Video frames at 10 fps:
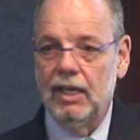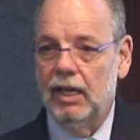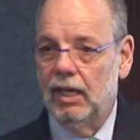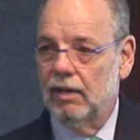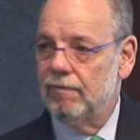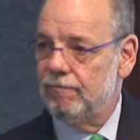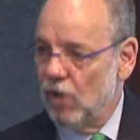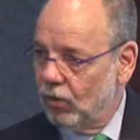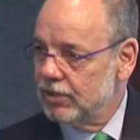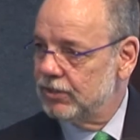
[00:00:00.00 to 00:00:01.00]
and
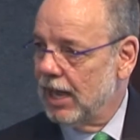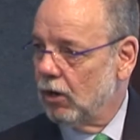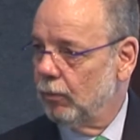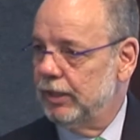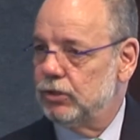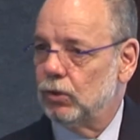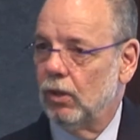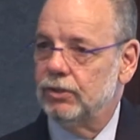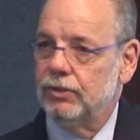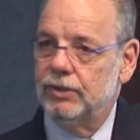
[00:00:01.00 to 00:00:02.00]
focus our
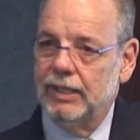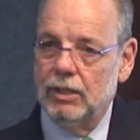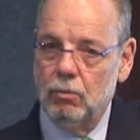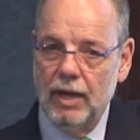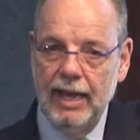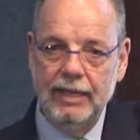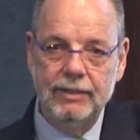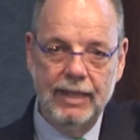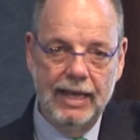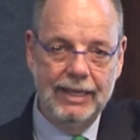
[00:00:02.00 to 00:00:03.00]
resources in a way
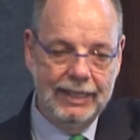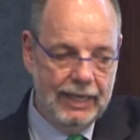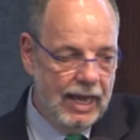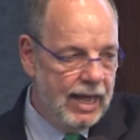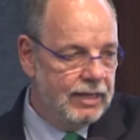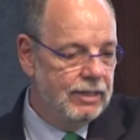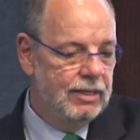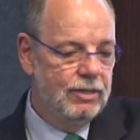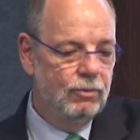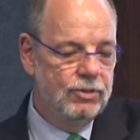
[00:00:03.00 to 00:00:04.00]
that,
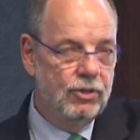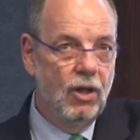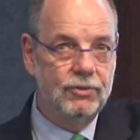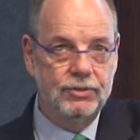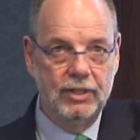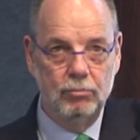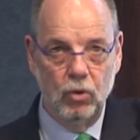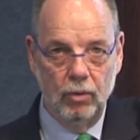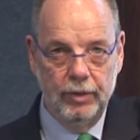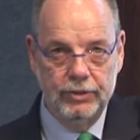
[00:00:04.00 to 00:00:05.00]
again, results in
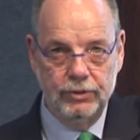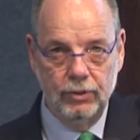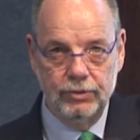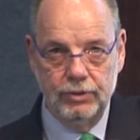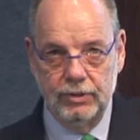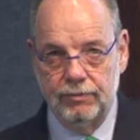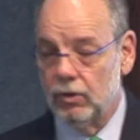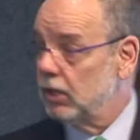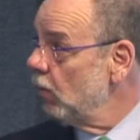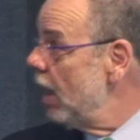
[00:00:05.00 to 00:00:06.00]
more resources
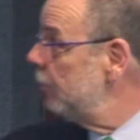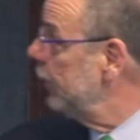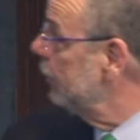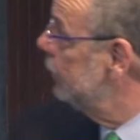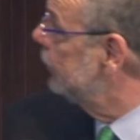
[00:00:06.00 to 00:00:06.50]
for cooperatives.